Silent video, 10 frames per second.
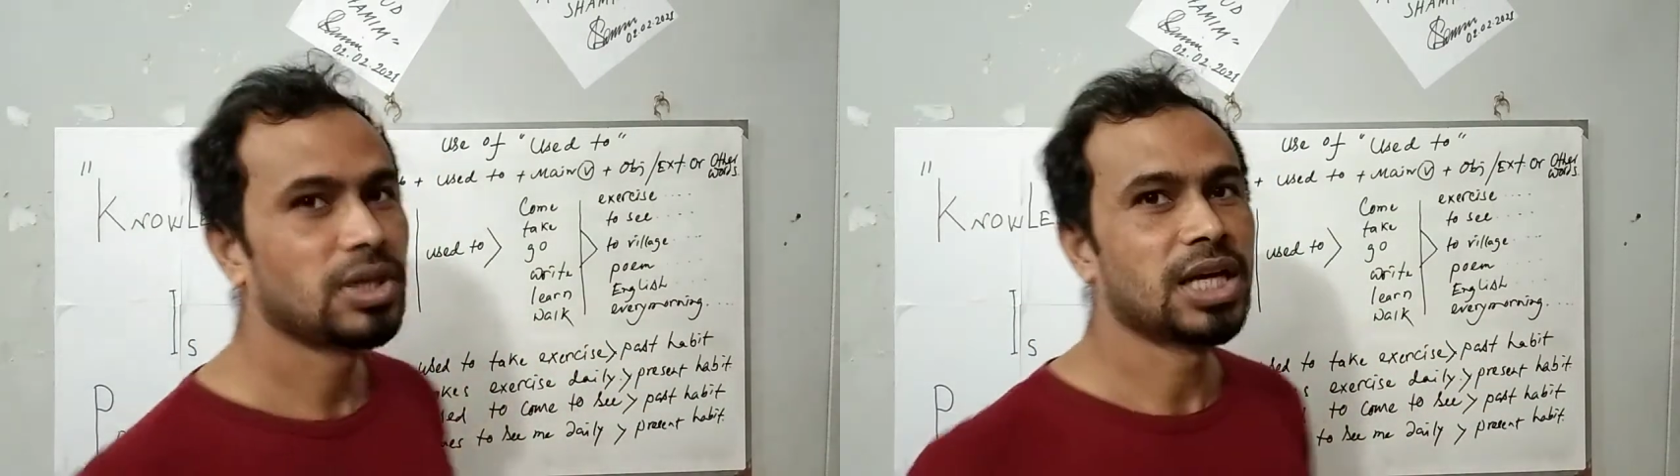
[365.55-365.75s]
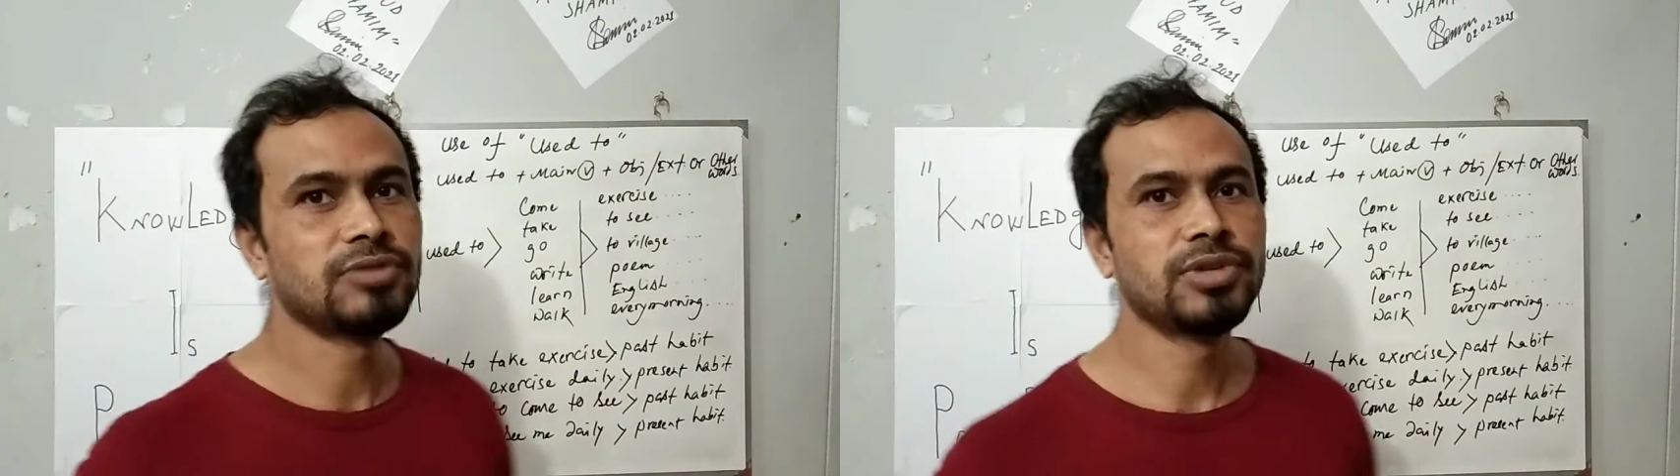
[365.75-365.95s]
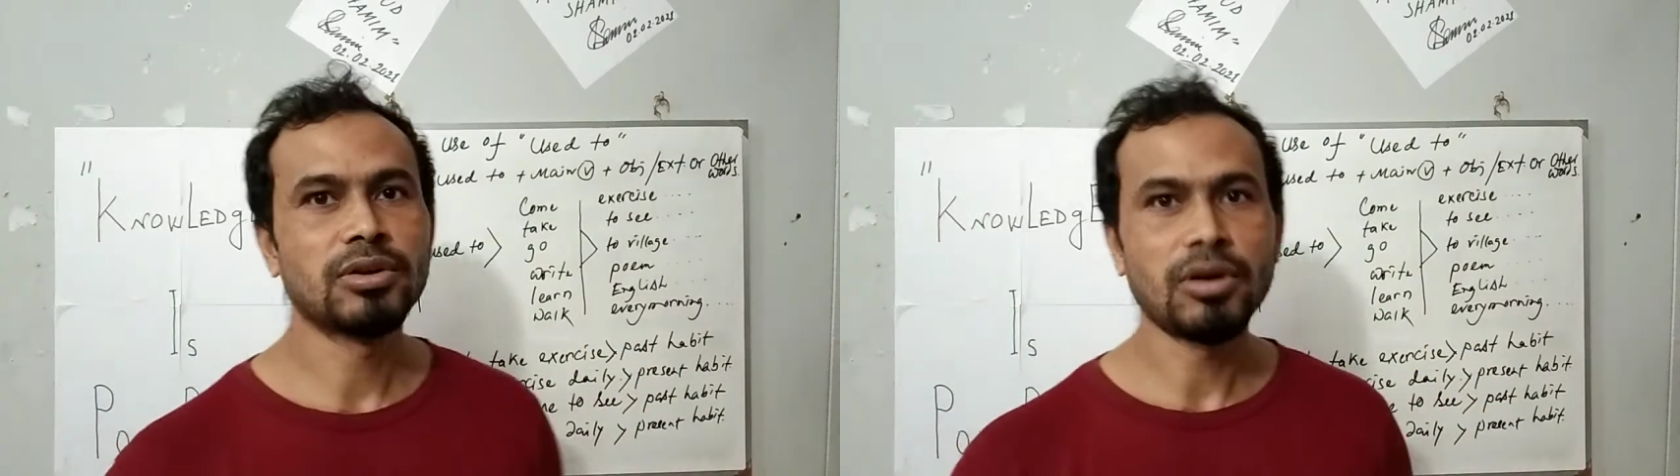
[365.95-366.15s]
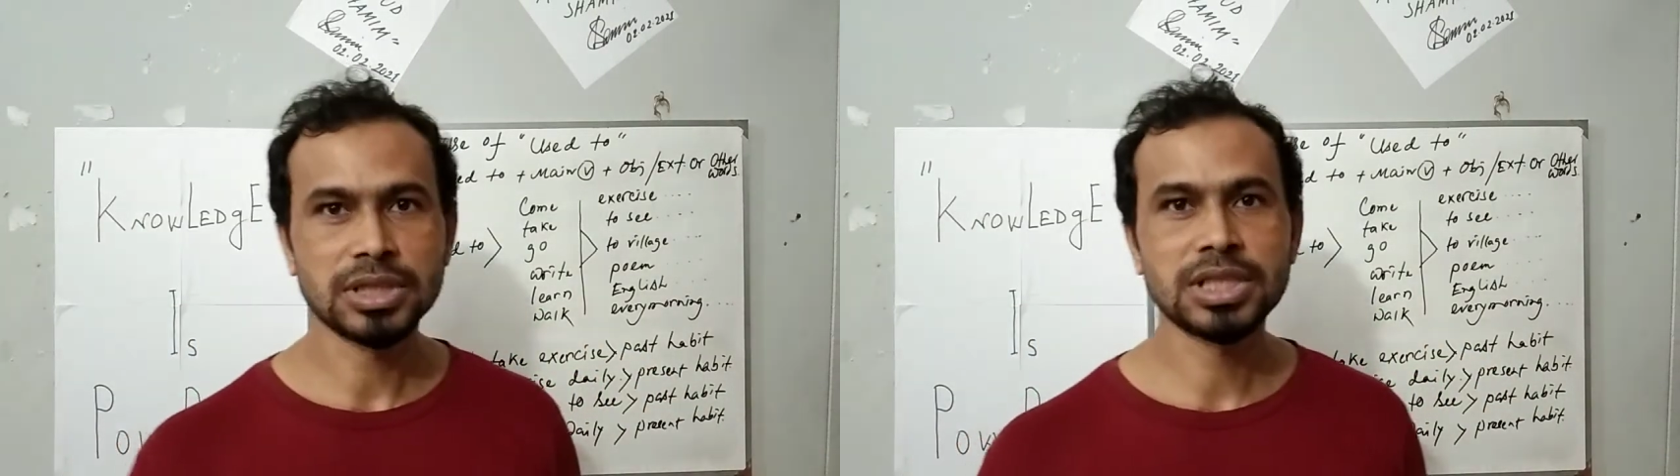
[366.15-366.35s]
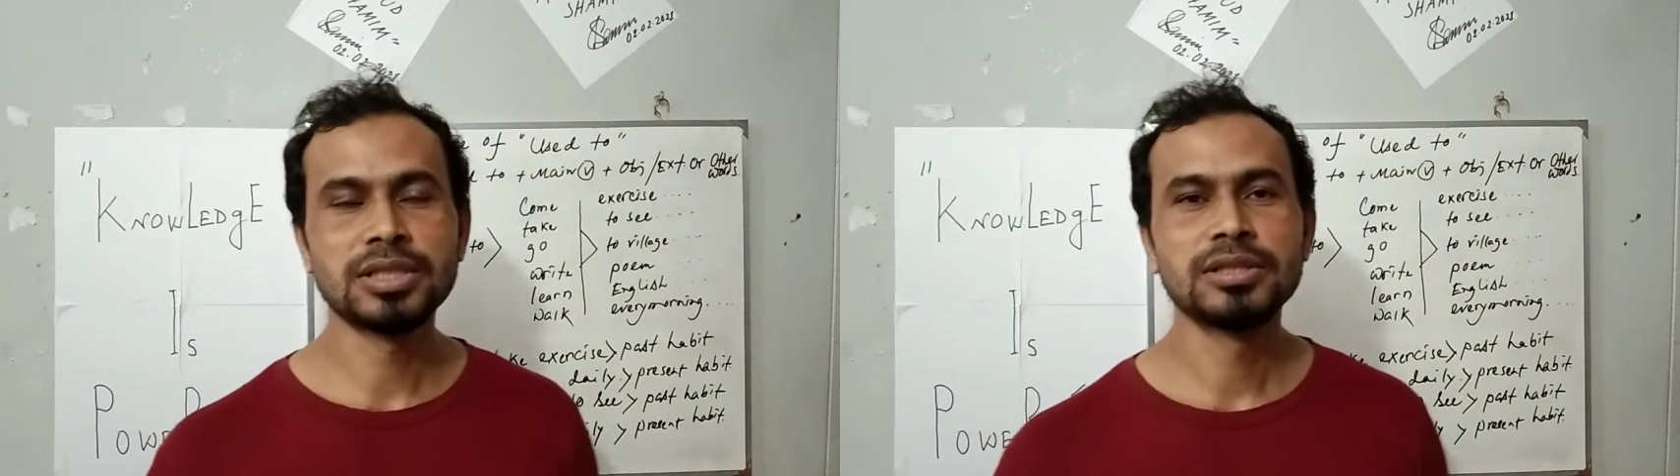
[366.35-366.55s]
will help you a
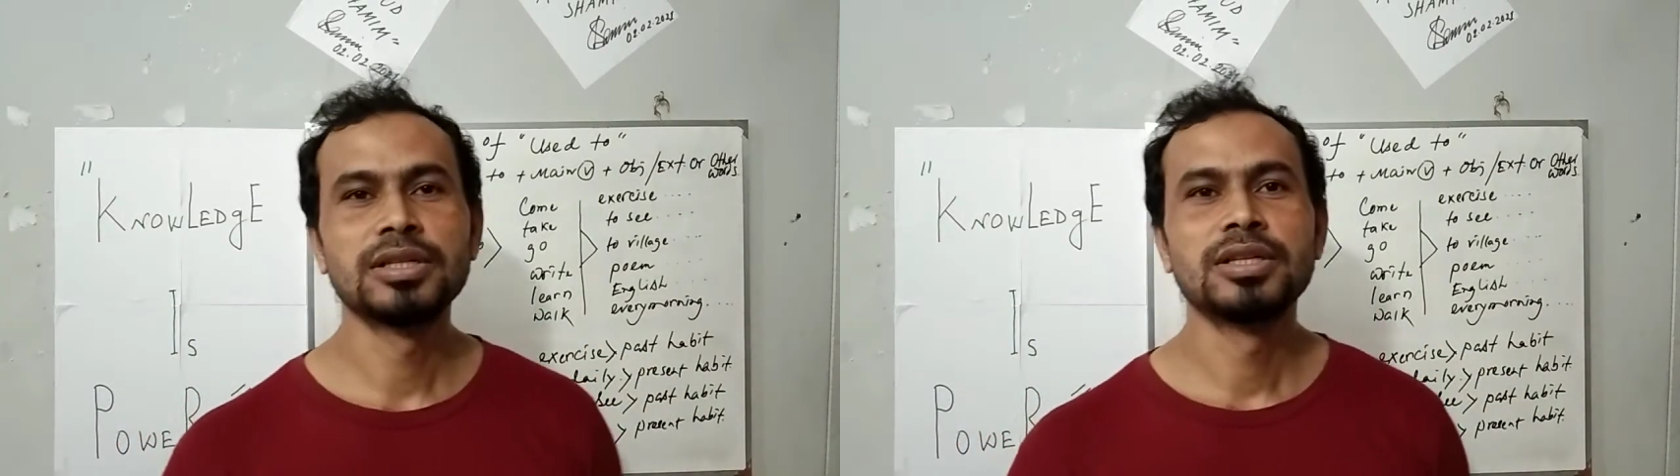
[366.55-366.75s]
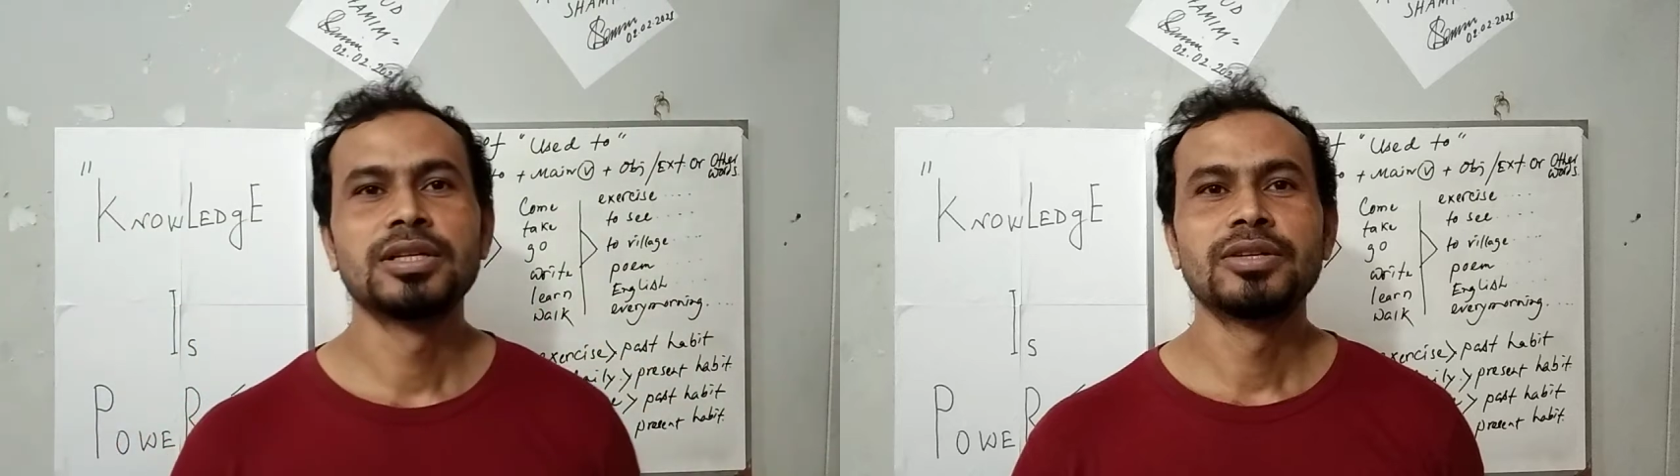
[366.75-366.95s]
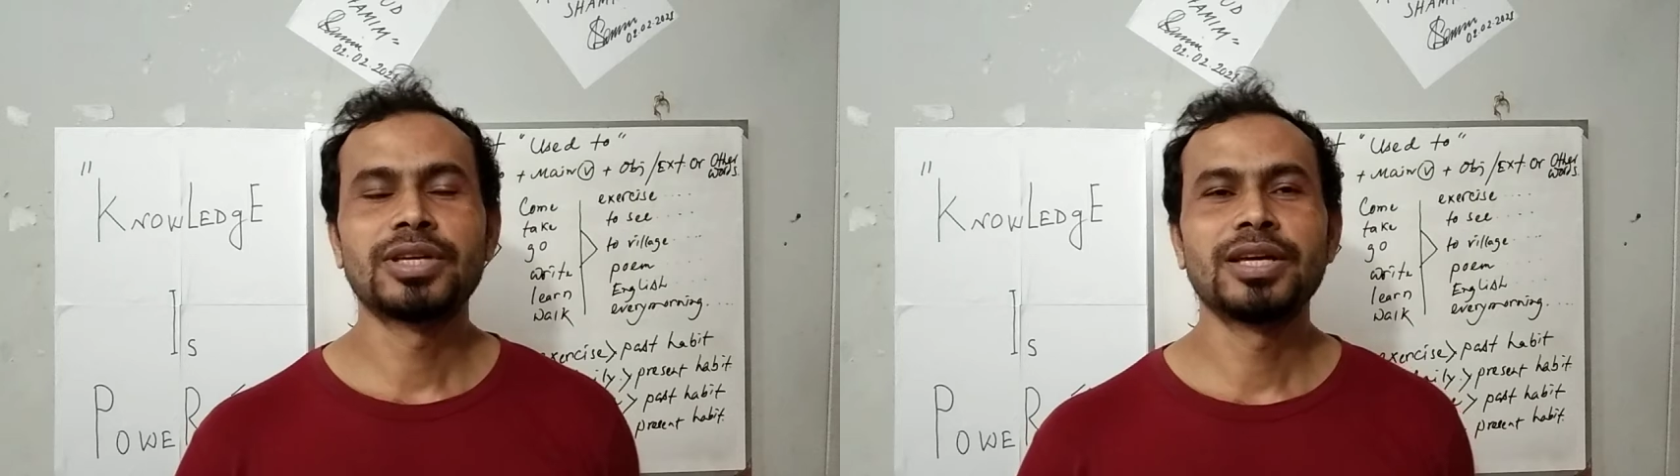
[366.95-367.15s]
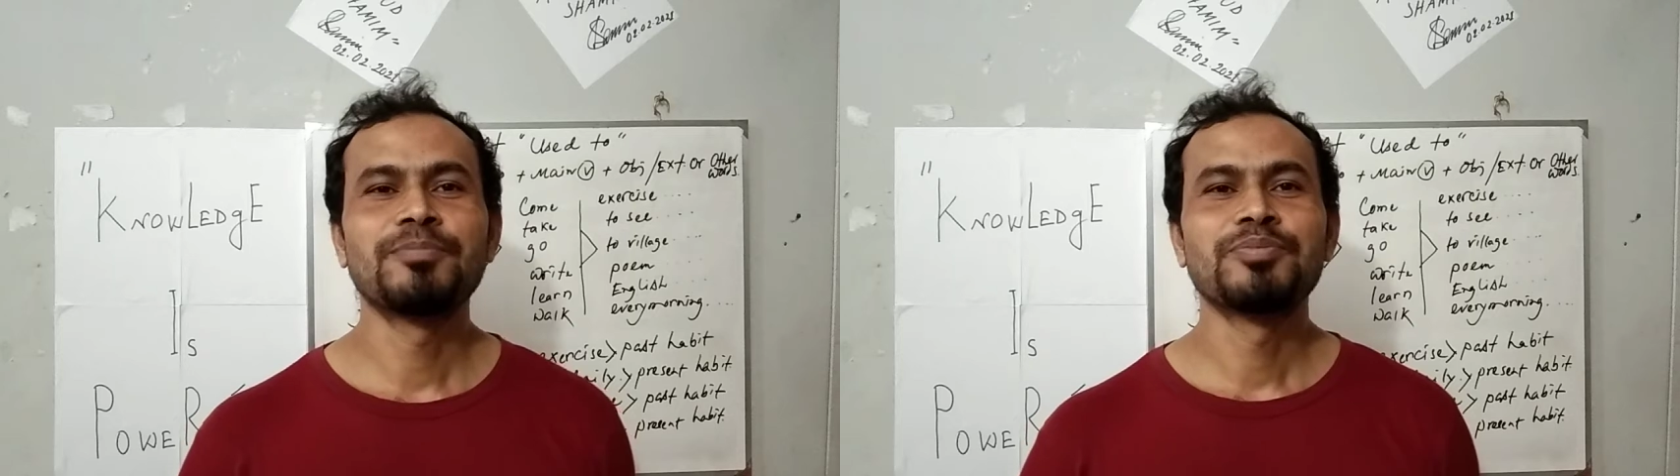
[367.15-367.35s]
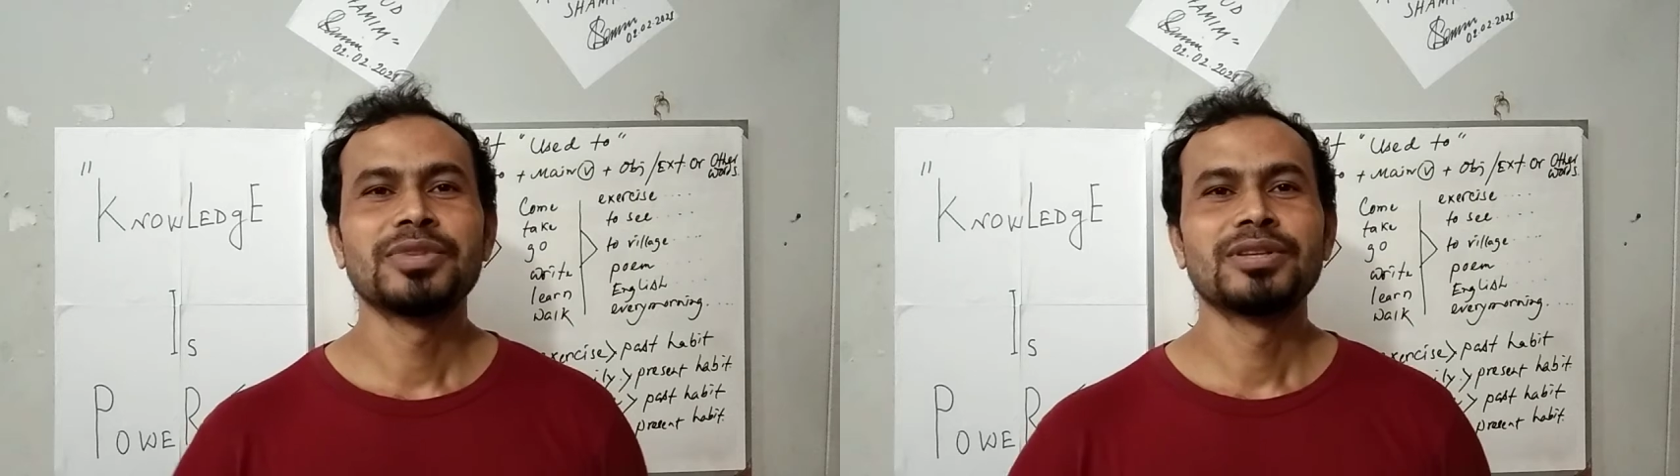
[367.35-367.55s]
lot, okay?